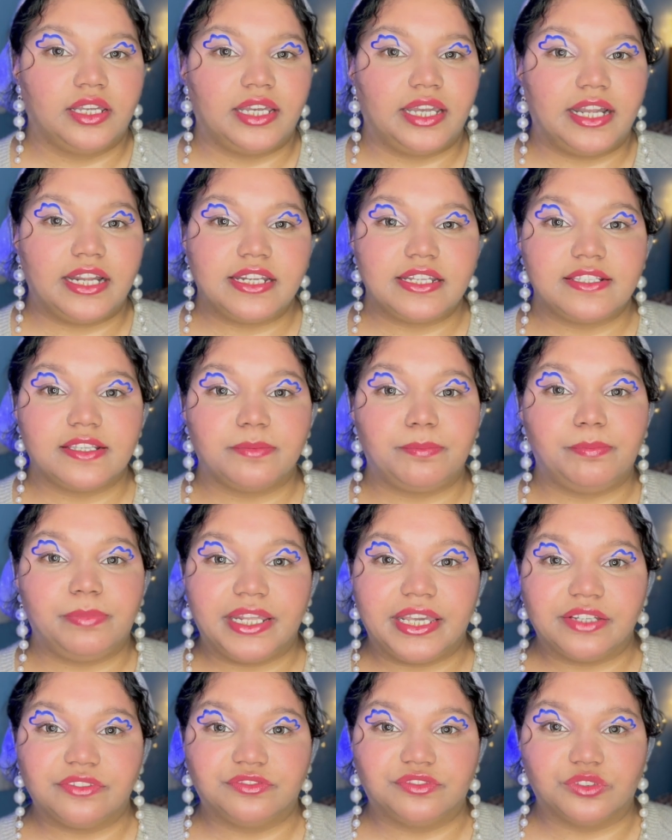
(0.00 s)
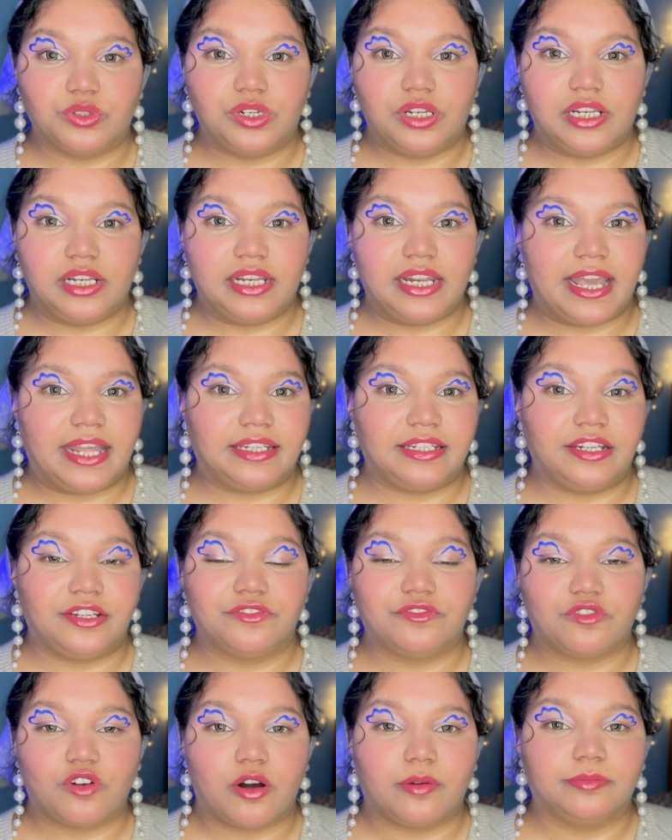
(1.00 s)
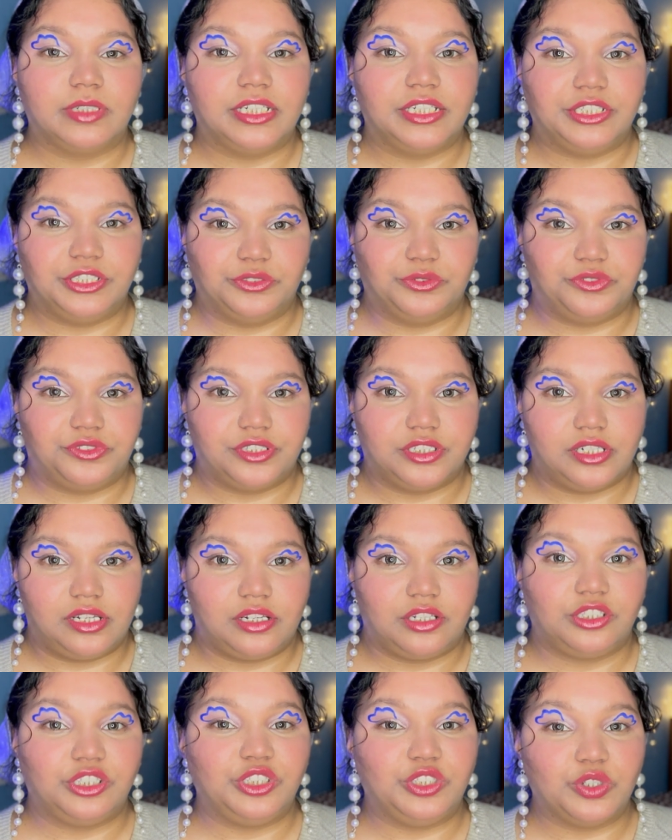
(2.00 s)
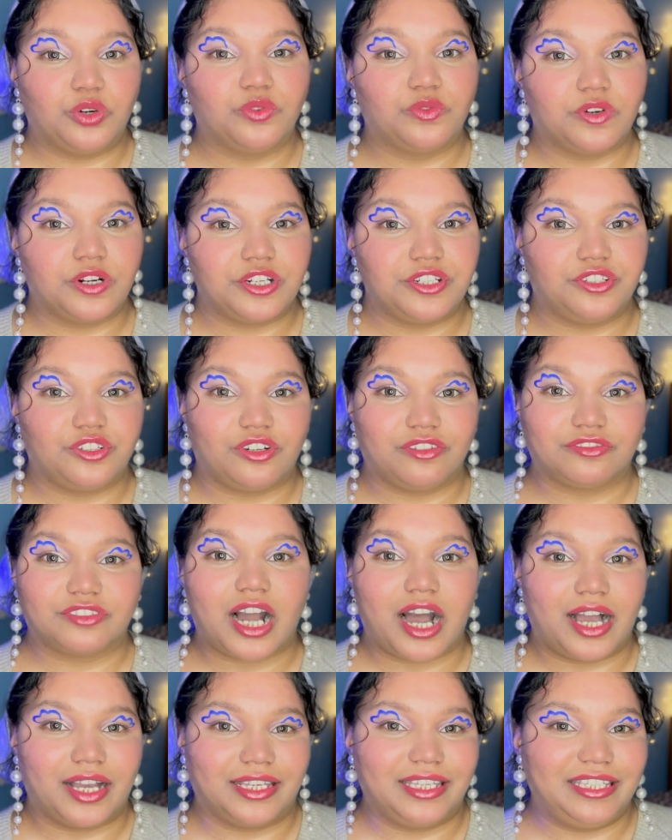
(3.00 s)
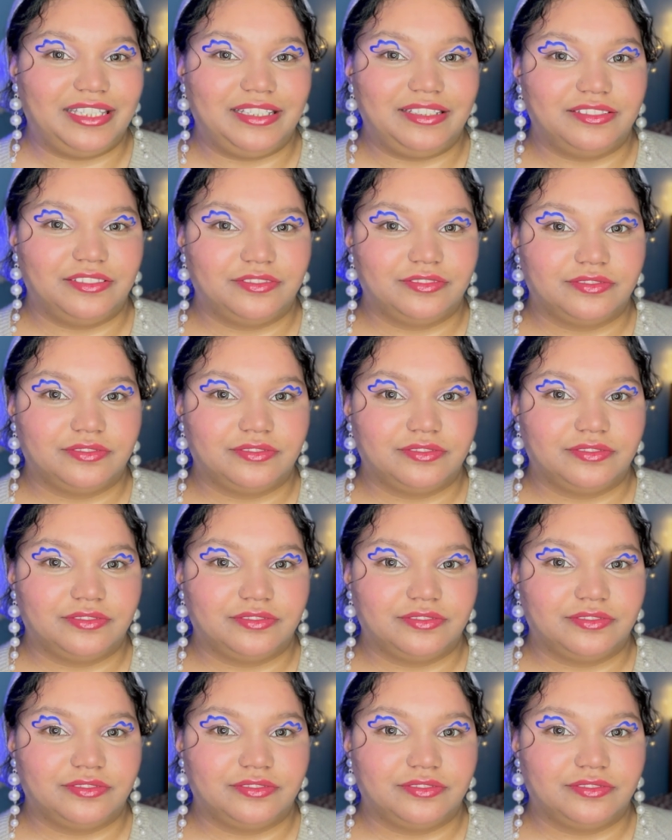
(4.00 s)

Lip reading: It is a playful and informal neutral, your version of khaki.